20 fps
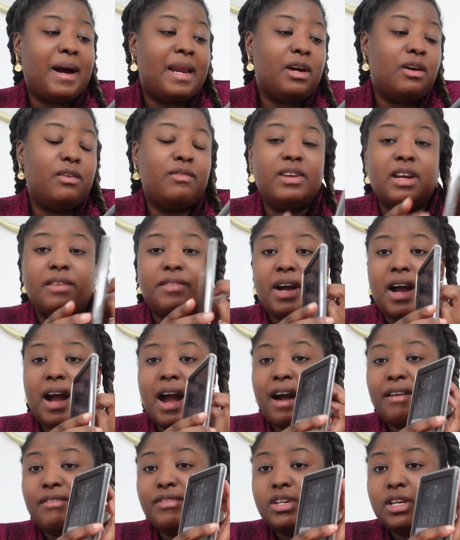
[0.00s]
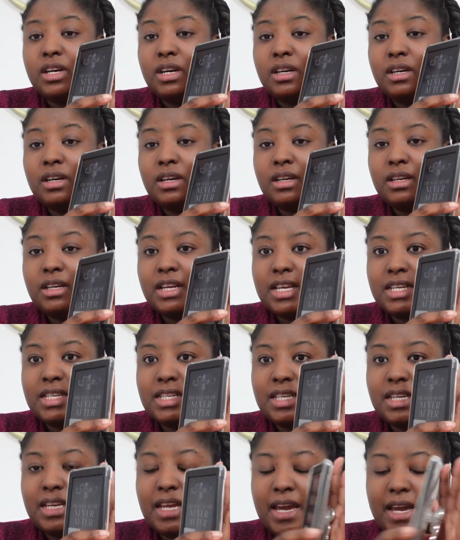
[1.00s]
of Never After
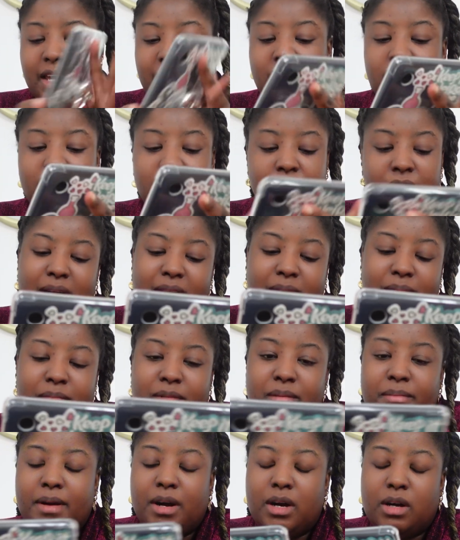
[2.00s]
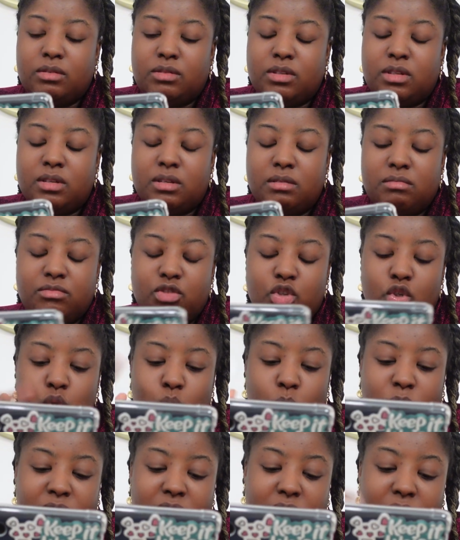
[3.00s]
yesterday. I'm about
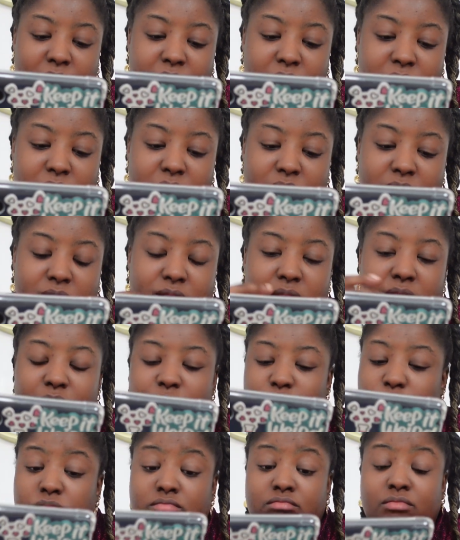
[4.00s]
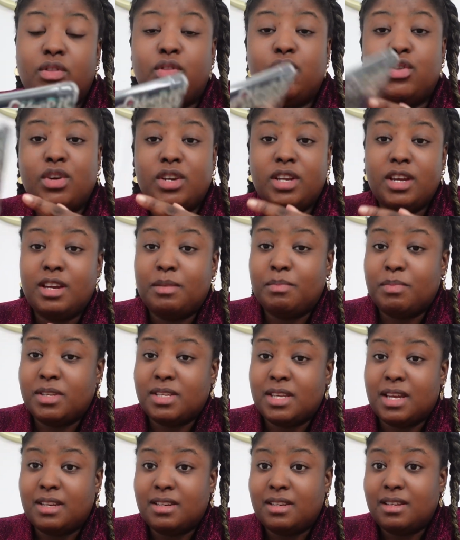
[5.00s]

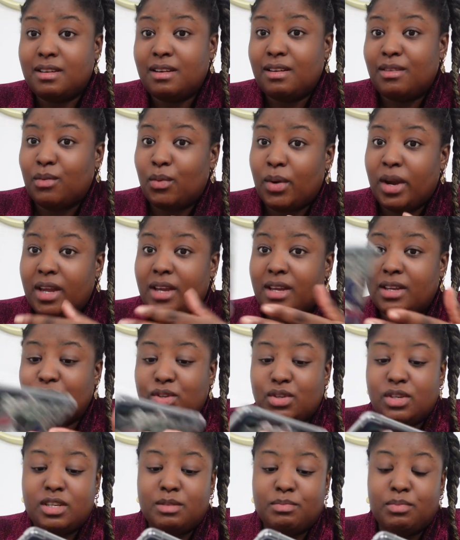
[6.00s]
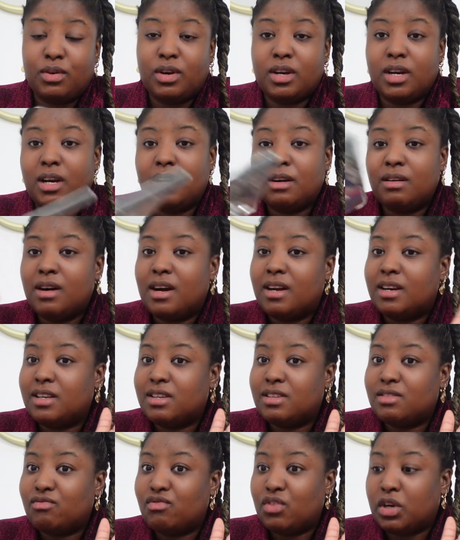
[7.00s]
38% way into this book now, and
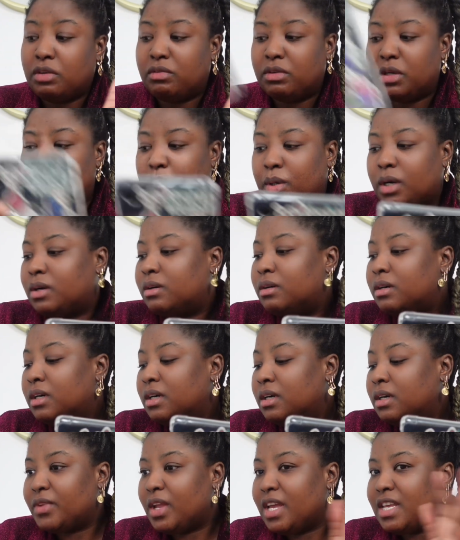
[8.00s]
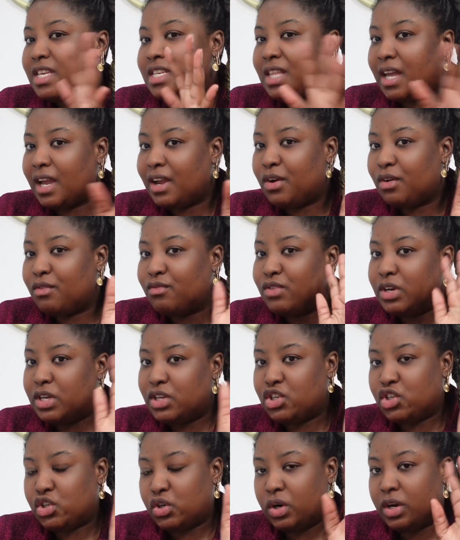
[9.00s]
it's going really well. It started off really
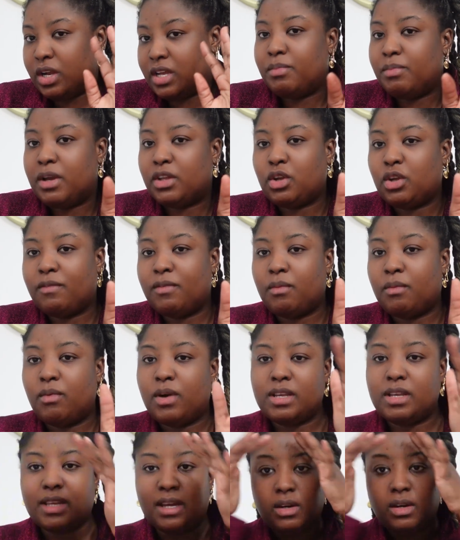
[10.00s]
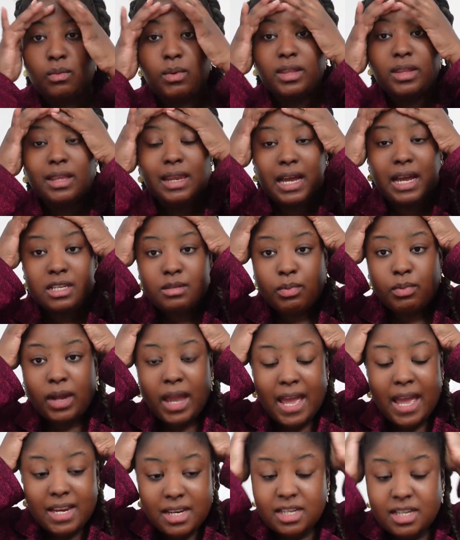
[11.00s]
strong. It picked up from exactly where the last book
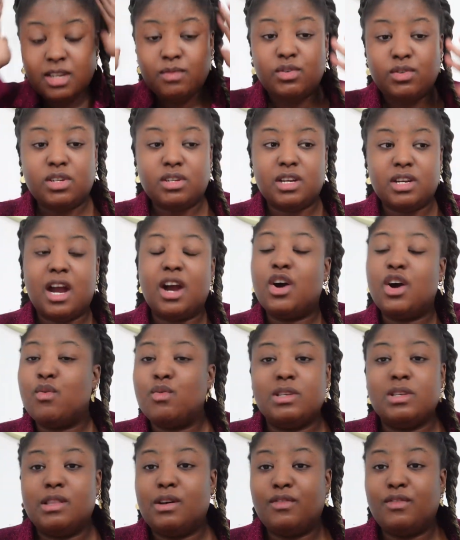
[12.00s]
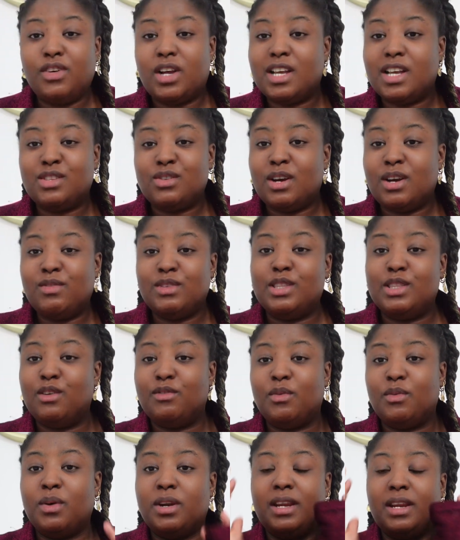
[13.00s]
ended, which I always love. You guys know I always
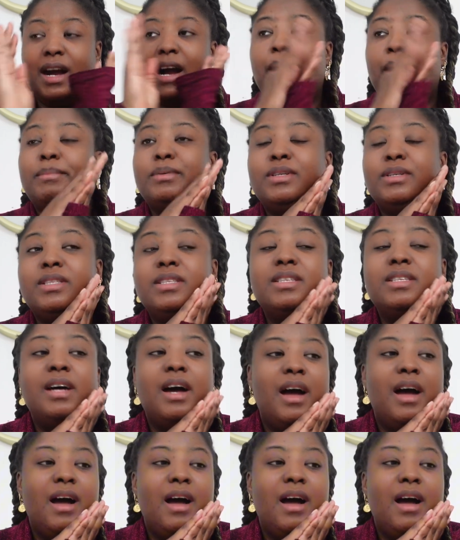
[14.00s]
love when that happens.